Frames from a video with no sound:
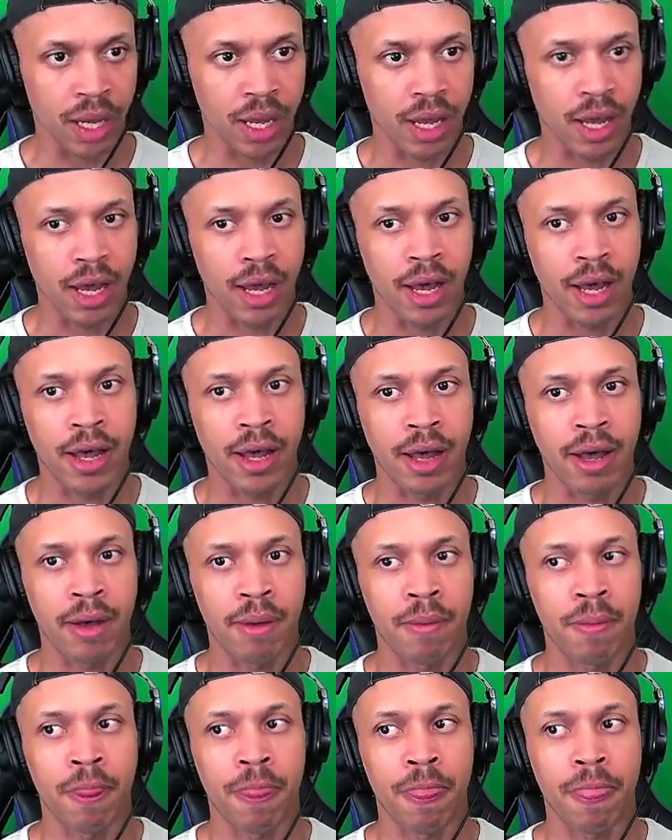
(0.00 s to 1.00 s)

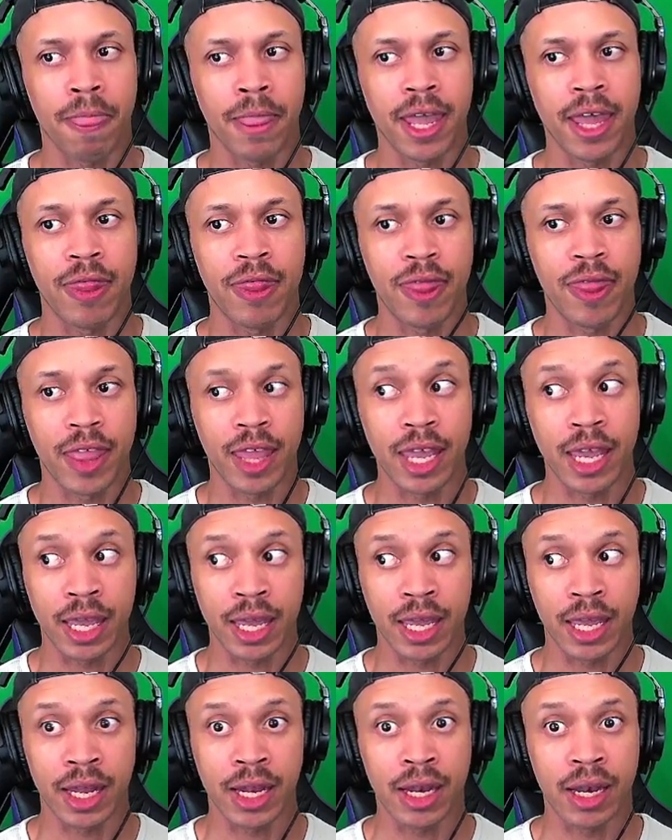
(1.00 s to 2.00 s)
and
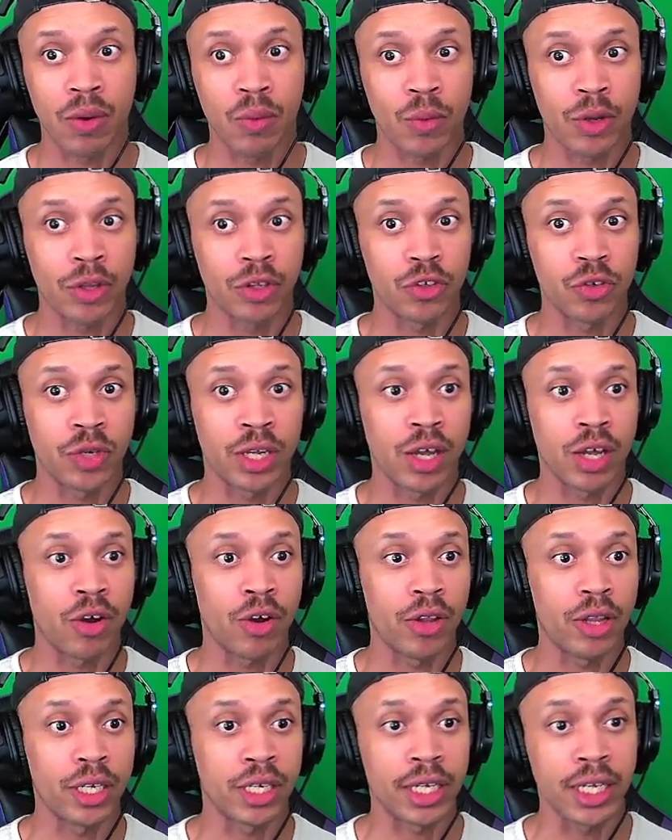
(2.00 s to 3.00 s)
then once you get all
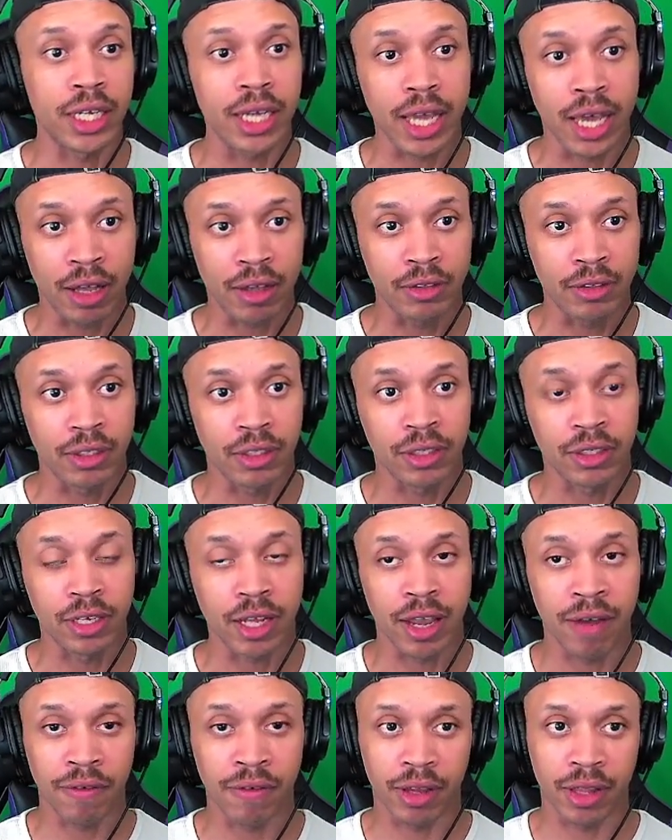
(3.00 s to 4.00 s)
the decals and
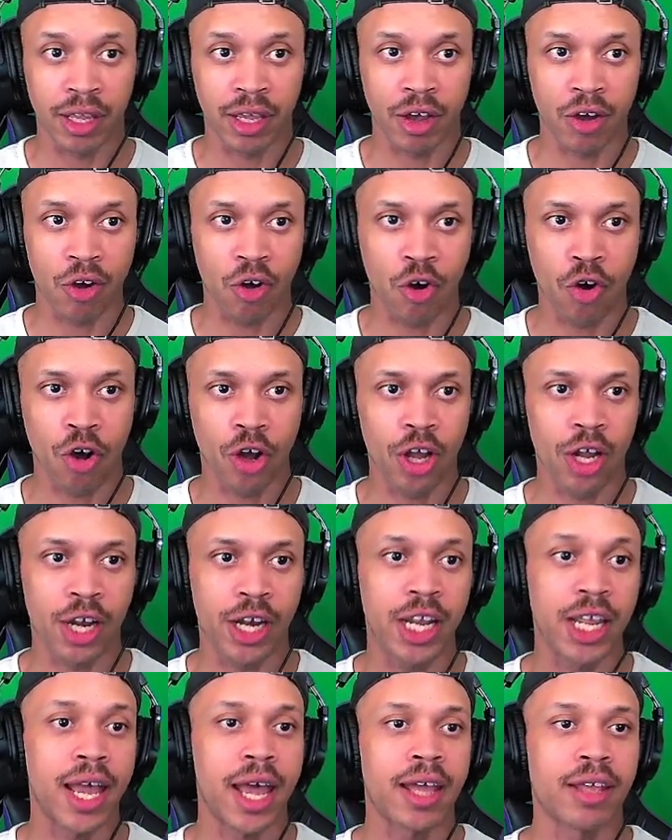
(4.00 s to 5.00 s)
everything on,
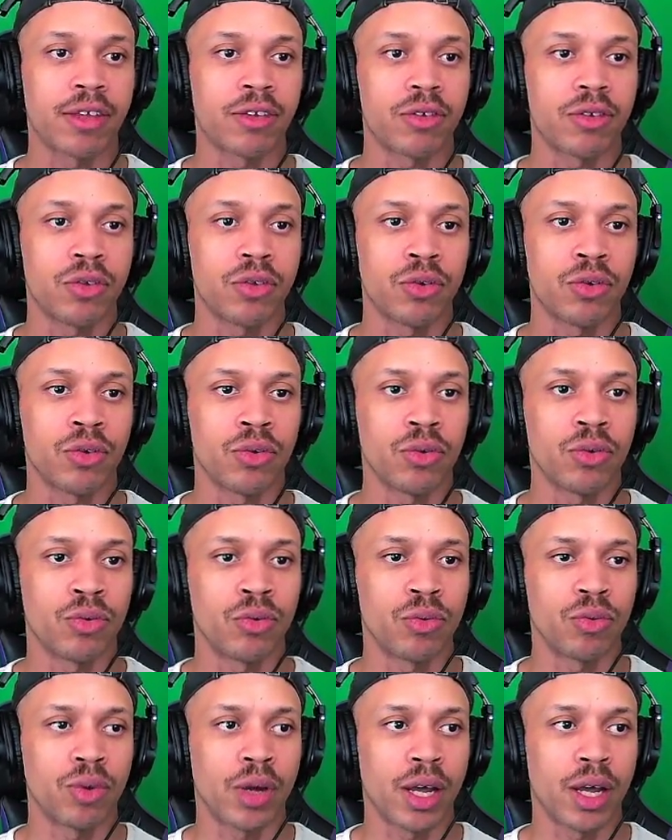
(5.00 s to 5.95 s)
he has to